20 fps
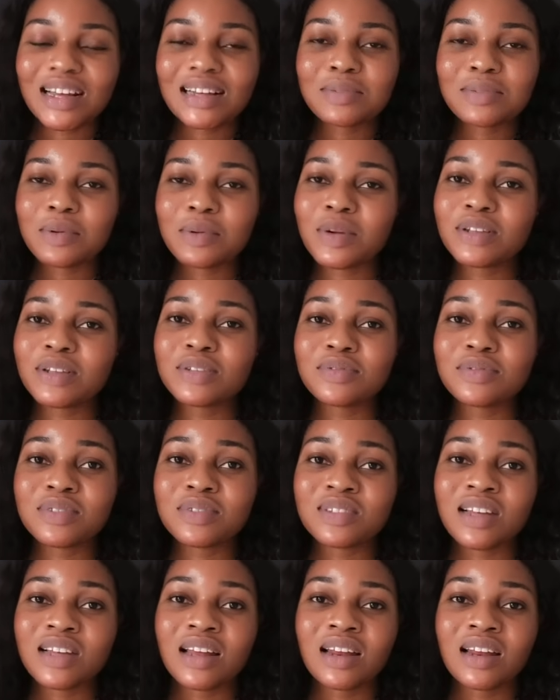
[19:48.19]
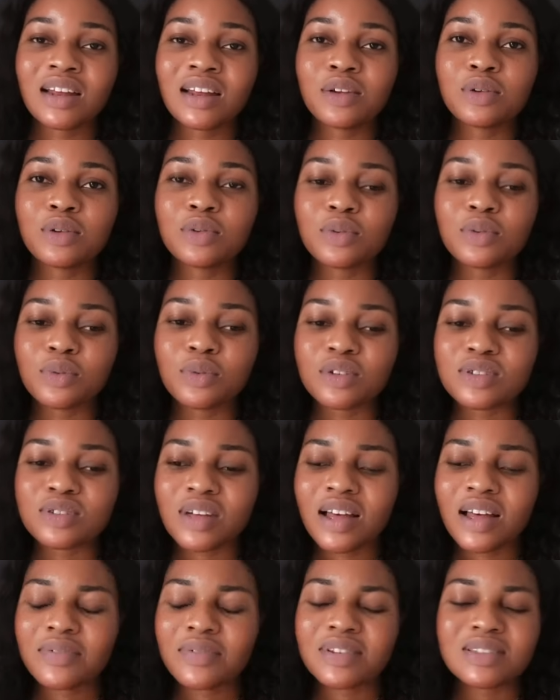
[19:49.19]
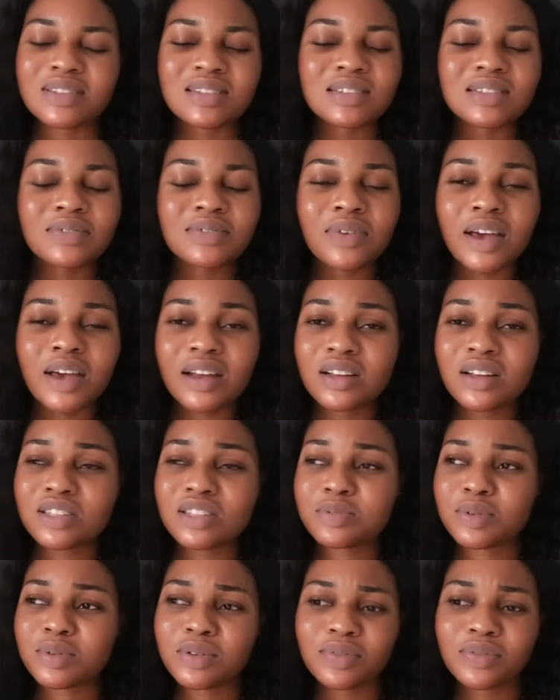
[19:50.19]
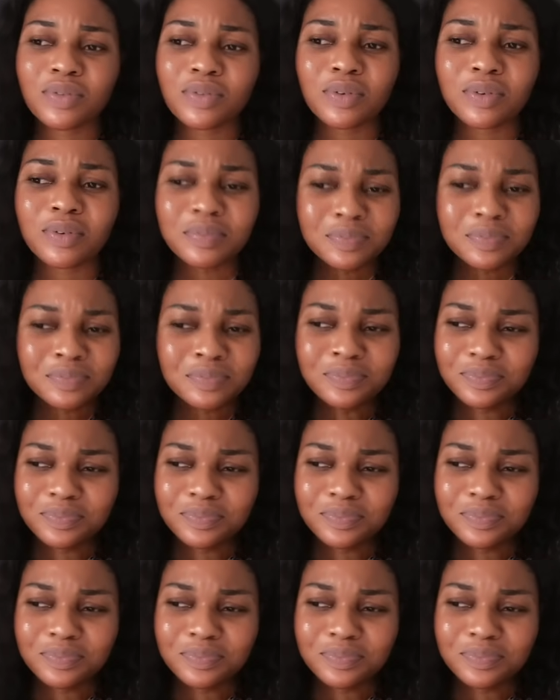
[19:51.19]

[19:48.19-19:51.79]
And the moment you've decided that you don't want to have it, it's fine, it's beautiful.